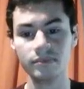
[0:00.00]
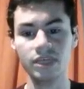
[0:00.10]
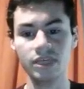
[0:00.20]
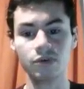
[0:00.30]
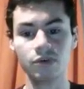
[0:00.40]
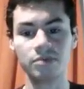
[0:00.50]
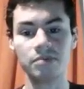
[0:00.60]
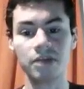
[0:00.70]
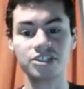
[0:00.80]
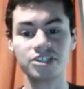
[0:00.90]
it will be
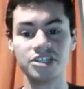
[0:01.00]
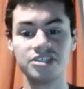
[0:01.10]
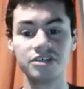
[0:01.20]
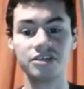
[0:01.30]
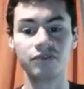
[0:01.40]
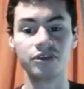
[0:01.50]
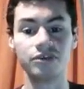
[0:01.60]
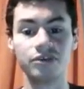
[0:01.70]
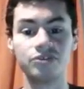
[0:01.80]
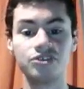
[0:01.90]
much easier for
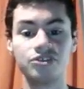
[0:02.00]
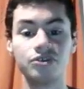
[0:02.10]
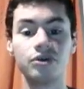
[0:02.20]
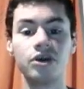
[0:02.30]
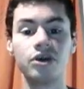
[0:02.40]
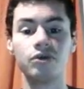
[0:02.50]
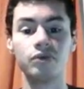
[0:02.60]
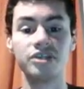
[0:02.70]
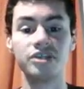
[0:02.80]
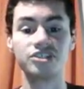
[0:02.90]
you to
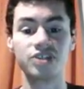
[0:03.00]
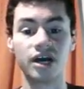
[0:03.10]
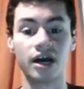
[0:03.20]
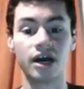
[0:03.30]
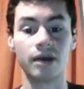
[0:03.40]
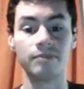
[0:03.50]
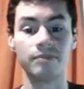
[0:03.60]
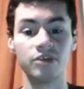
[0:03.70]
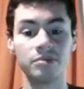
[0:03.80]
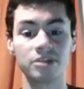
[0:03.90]
reach,
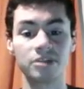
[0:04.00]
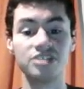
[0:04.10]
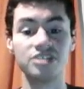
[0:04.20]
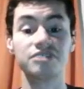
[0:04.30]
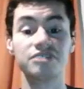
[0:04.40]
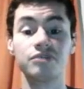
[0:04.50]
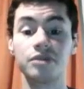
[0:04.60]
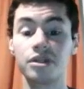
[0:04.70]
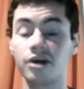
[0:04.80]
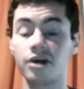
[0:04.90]
it'll be much easier for you
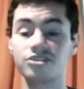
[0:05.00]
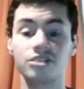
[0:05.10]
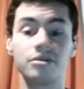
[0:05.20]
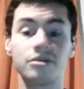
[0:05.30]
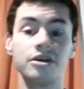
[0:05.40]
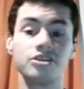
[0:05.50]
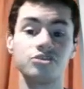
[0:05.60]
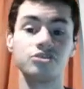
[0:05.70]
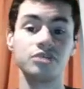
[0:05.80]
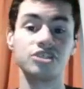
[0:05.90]
in the long term
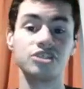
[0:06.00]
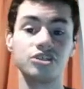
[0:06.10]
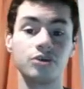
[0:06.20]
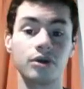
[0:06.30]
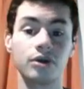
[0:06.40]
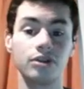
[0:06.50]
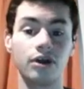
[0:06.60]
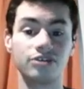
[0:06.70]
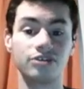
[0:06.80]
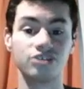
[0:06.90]
to reach your
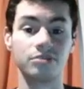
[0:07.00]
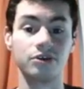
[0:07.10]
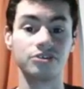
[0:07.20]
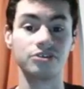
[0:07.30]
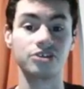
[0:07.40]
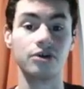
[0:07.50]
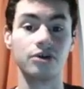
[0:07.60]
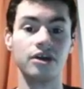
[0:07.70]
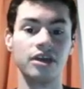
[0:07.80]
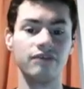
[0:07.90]
long-term goals.
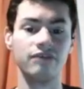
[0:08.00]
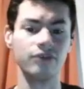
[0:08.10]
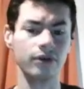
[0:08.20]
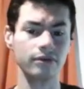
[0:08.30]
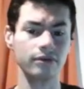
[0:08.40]
So if your